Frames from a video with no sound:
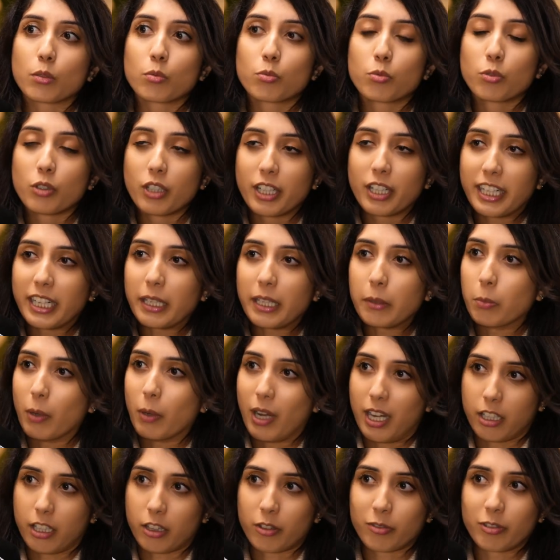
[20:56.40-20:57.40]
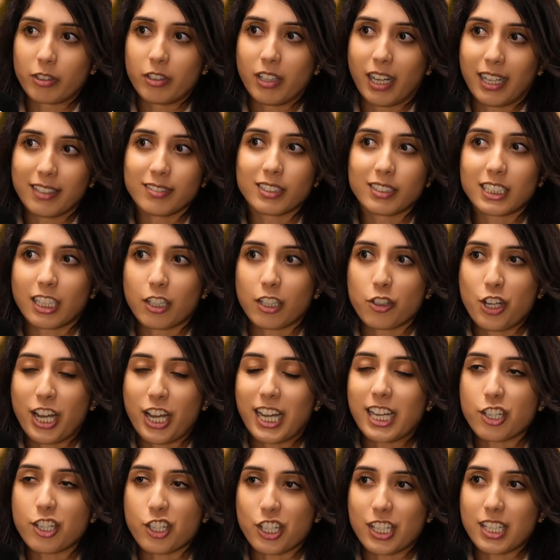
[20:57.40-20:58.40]
really well through lifestyle
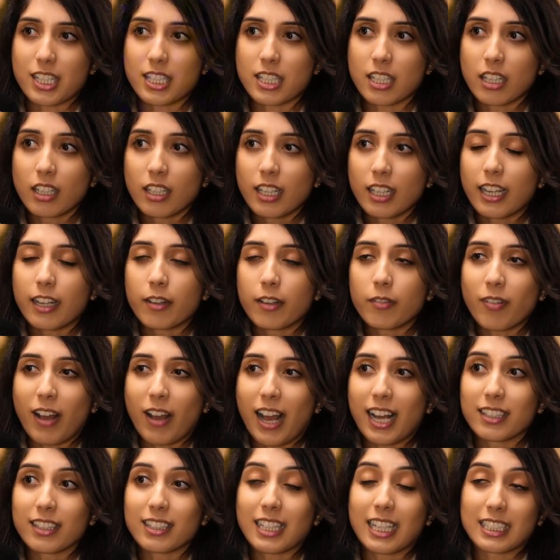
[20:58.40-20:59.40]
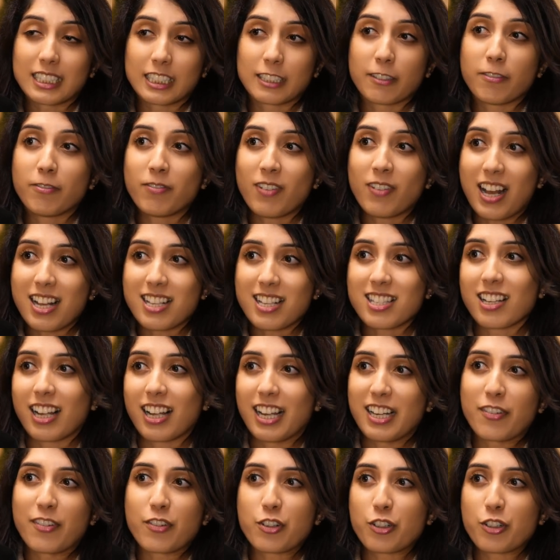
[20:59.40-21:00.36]
changes. In fact, that's the first line of